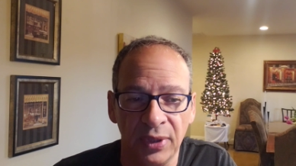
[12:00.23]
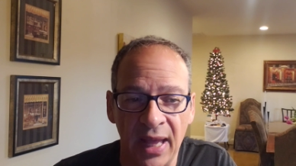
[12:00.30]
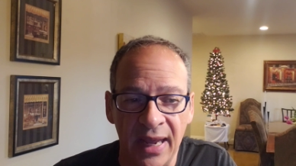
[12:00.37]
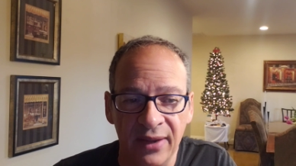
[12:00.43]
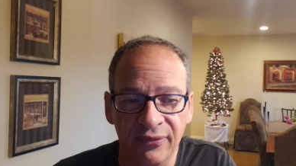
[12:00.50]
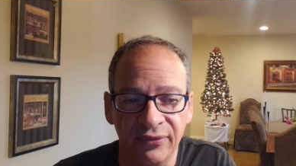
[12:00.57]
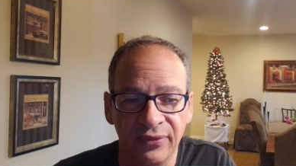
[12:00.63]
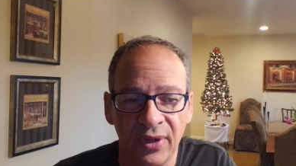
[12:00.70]

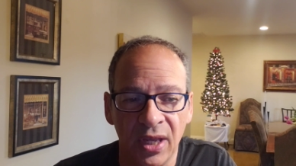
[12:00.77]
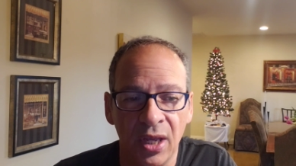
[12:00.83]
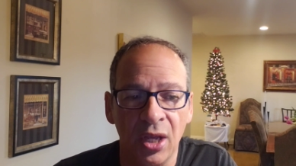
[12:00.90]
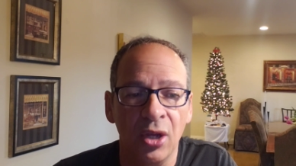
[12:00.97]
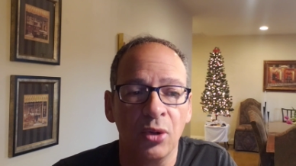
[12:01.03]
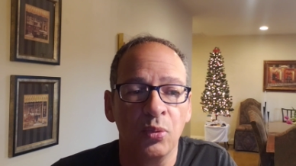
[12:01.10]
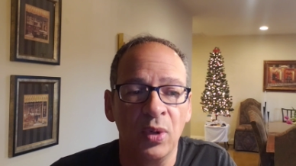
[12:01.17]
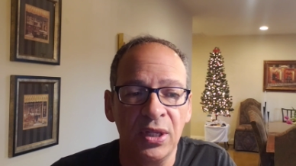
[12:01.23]
life.
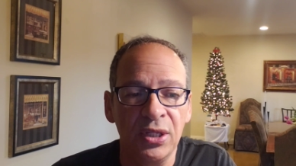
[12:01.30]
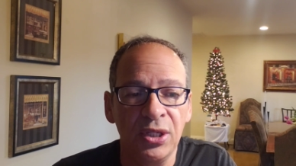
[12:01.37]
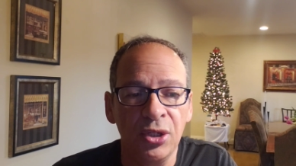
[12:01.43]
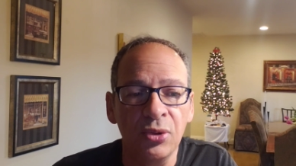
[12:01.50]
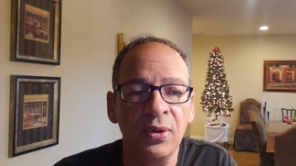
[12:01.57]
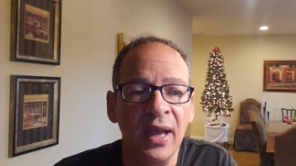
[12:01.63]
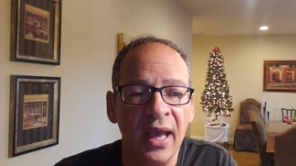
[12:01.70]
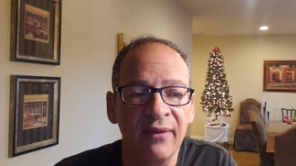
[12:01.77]
What
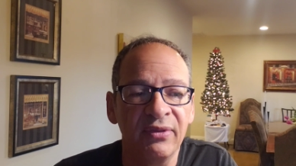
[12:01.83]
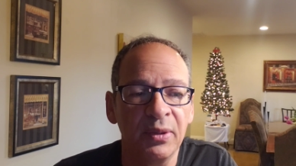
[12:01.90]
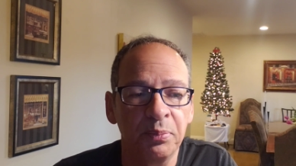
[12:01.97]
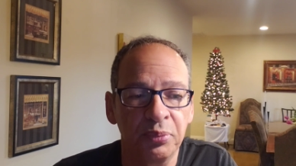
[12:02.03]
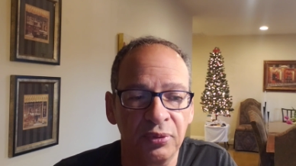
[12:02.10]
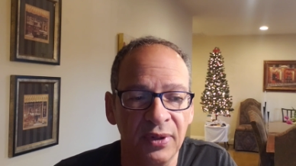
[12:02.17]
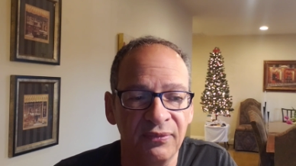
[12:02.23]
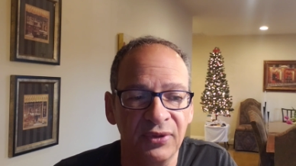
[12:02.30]
you have the
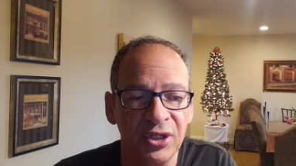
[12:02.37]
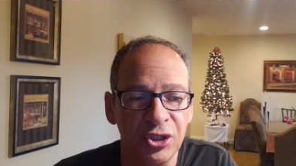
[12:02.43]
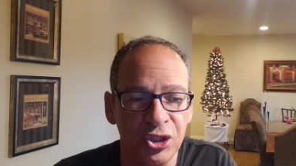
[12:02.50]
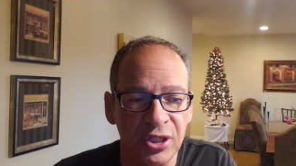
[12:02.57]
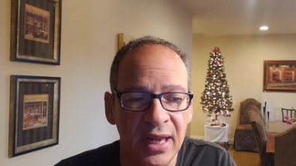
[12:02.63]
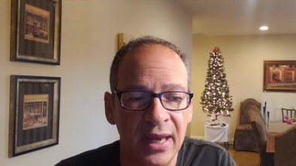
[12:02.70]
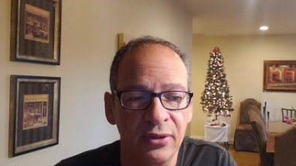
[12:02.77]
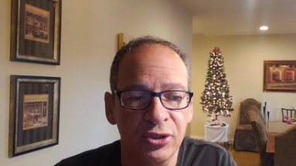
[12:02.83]

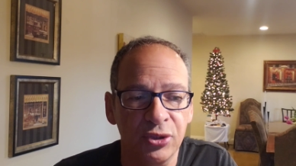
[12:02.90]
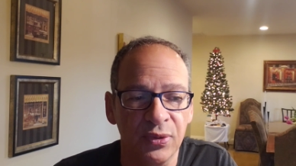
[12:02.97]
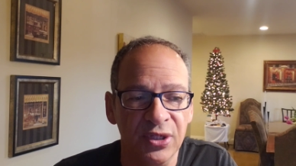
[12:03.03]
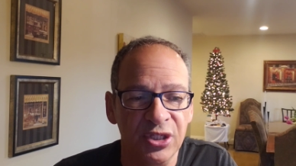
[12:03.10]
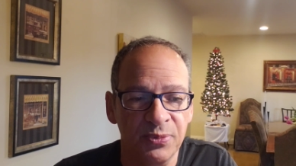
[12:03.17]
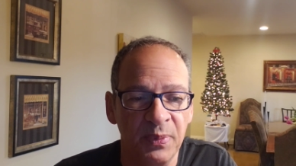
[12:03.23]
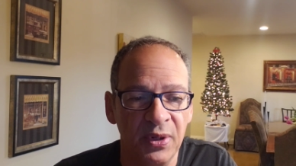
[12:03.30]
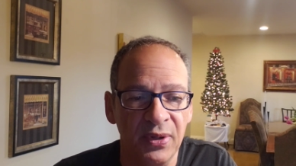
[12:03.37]
privilege now to
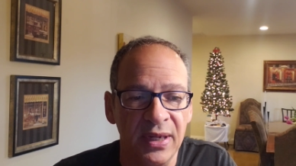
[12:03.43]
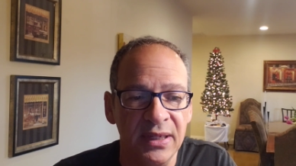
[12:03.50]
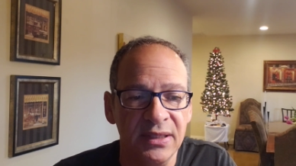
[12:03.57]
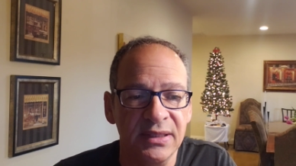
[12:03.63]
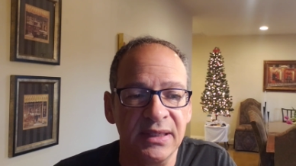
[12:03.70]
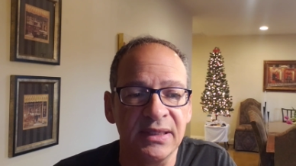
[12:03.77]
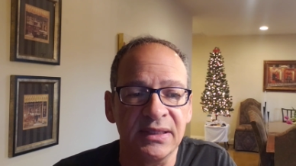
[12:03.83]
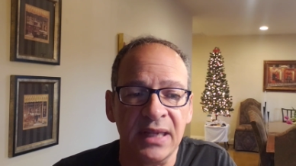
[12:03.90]

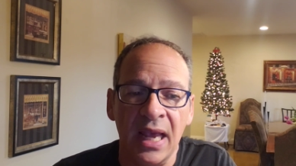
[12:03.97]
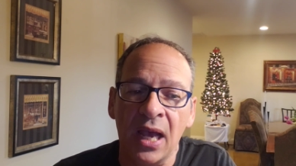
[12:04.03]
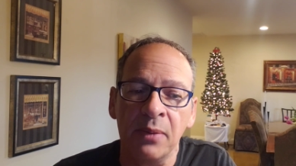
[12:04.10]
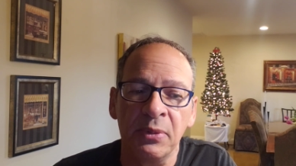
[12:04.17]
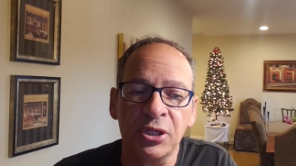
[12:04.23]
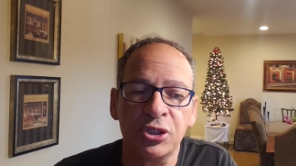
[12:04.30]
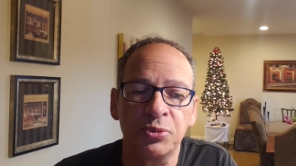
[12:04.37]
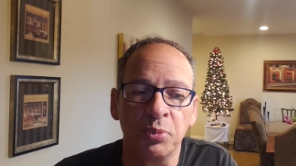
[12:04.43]
experience is how
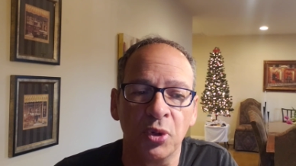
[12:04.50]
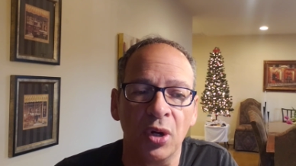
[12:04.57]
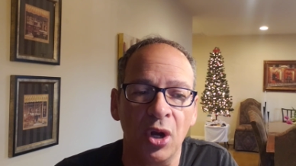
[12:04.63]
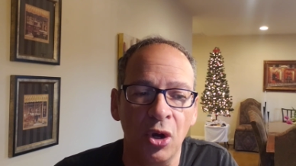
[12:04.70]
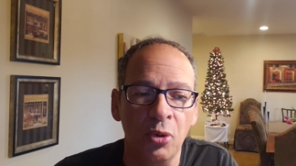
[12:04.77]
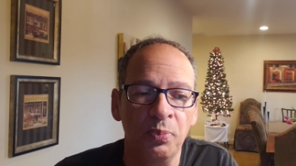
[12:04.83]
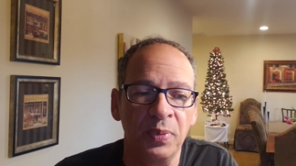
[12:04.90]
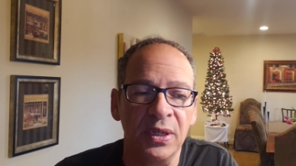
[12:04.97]
much more
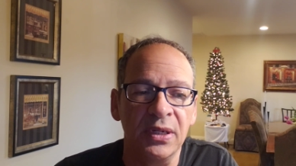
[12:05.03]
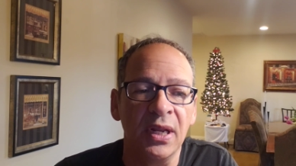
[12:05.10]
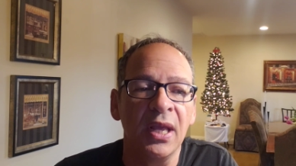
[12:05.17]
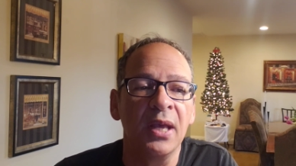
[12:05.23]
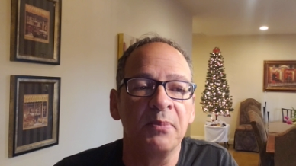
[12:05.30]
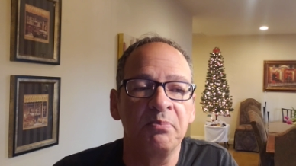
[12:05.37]
open